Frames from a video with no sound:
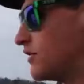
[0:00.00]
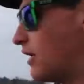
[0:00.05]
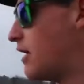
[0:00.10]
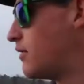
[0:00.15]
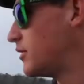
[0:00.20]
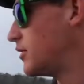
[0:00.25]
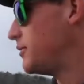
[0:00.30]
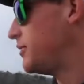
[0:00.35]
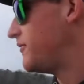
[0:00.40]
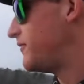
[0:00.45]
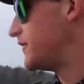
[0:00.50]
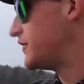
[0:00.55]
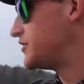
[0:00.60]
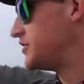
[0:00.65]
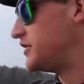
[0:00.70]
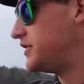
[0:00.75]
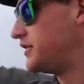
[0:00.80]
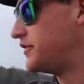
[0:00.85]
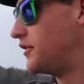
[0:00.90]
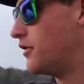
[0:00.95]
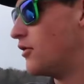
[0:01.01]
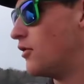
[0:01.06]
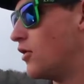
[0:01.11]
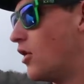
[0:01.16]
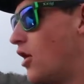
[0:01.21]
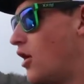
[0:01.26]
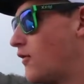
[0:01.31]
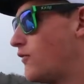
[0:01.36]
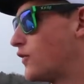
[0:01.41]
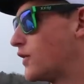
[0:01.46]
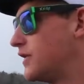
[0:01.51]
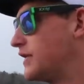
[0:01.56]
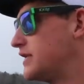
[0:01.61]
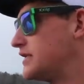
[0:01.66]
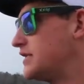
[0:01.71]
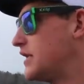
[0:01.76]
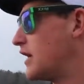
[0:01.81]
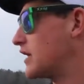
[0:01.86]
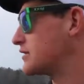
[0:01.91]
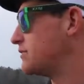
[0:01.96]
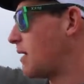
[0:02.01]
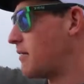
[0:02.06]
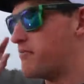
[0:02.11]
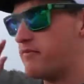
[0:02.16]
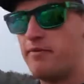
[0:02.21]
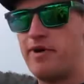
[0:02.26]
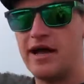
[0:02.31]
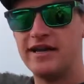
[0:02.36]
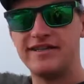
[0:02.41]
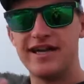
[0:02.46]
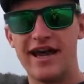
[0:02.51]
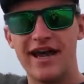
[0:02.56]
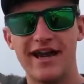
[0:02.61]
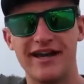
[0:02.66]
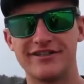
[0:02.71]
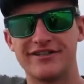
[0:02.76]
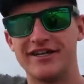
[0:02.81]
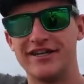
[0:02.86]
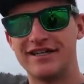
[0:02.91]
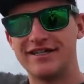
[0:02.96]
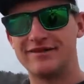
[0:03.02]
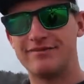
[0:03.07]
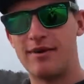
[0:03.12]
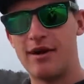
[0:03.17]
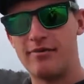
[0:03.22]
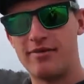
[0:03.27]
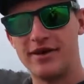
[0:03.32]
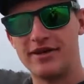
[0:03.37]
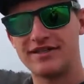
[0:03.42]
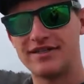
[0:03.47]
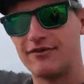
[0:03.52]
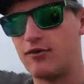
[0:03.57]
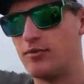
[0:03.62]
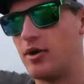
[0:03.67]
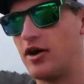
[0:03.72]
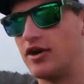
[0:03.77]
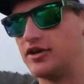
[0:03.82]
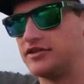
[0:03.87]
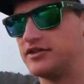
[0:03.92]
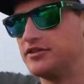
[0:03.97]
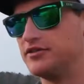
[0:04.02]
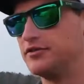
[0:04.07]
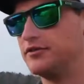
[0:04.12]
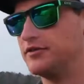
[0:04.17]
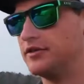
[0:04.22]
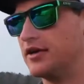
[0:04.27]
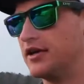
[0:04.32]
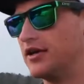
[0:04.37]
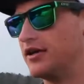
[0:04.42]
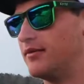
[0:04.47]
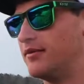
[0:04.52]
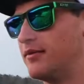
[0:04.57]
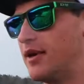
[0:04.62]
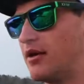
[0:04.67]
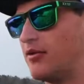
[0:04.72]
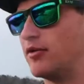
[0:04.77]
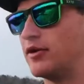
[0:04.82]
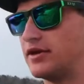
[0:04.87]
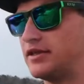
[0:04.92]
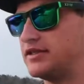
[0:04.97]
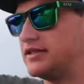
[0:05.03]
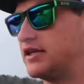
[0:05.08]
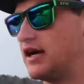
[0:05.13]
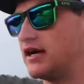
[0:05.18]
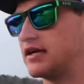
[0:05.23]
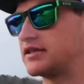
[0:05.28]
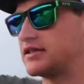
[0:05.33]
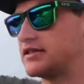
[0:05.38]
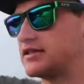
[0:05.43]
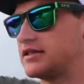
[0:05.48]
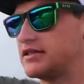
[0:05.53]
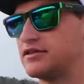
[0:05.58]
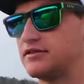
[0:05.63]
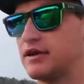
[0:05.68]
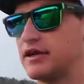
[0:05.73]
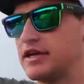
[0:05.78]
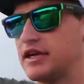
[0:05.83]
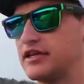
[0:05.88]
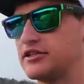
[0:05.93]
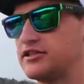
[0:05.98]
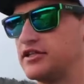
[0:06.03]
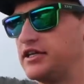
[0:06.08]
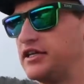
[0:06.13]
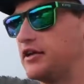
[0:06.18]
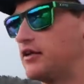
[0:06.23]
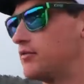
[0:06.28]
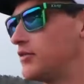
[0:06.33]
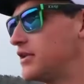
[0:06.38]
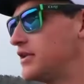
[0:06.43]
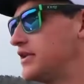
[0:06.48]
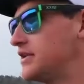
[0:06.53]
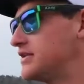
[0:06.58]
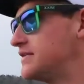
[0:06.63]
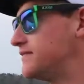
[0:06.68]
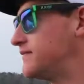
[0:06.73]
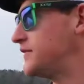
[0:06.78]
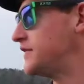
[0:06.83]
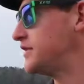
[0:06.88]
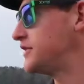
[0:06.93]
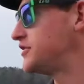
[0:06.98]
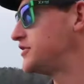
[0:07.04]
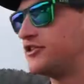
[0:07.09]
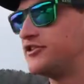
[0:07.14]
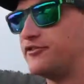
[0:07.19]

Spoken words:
So I'm gonna be fishing, you know, off one of these docks. My parents have a pontoon at one of these docks, so I can actually get on one of these and fish.